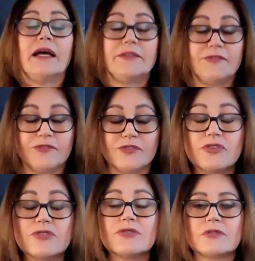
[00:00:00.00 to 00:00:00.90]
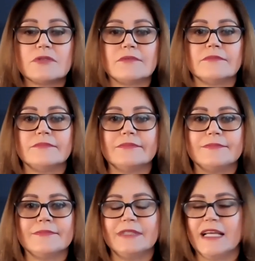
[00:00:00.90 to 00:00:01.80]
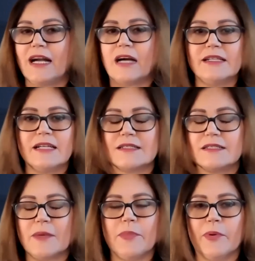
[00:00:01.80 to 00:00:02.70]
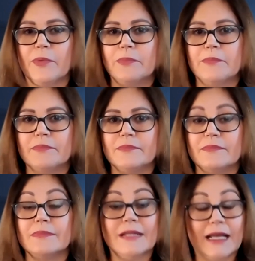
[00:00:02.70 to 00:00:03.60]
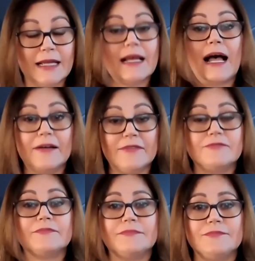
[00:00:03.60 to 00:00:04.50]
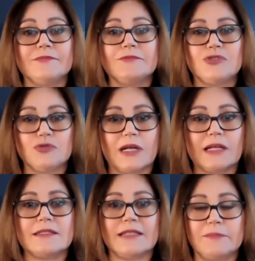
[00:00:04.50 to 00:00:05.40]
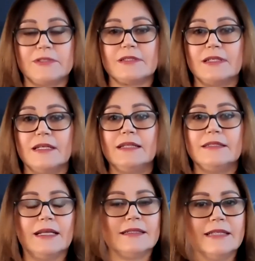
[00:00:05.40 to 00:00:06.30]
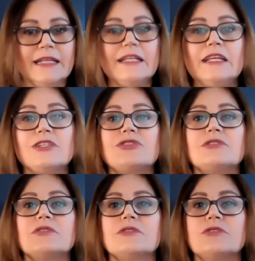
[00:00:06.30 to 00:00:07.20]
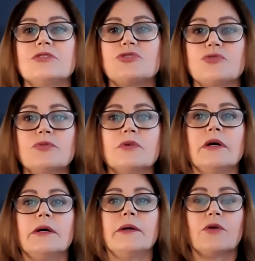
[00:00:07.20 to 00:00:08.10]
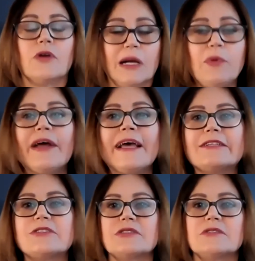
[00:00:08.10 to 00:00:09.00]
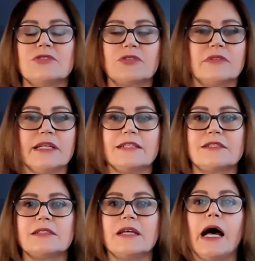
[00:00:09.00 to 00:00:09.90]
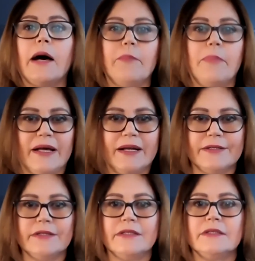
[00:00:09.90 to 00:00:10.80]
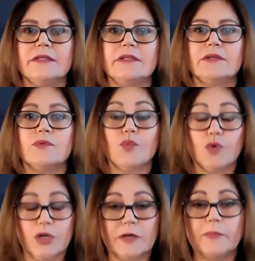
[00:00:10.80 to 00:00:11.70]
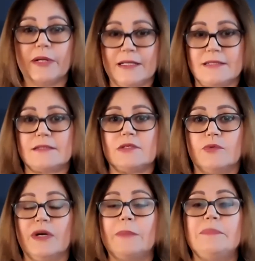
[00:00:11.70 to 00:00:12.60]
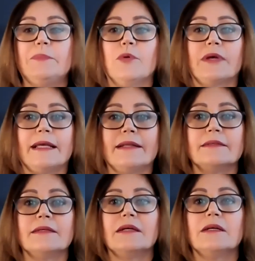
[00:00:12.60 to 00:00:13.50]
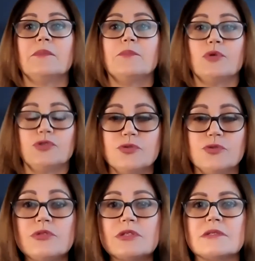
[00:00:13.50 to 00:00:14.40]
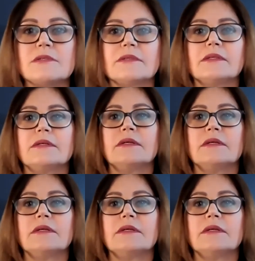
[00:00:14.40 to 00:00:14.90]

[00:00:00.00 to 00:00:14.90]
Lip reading: at first. They are the example. They have to accept that they need to collaborate to create a better workplace where people can produce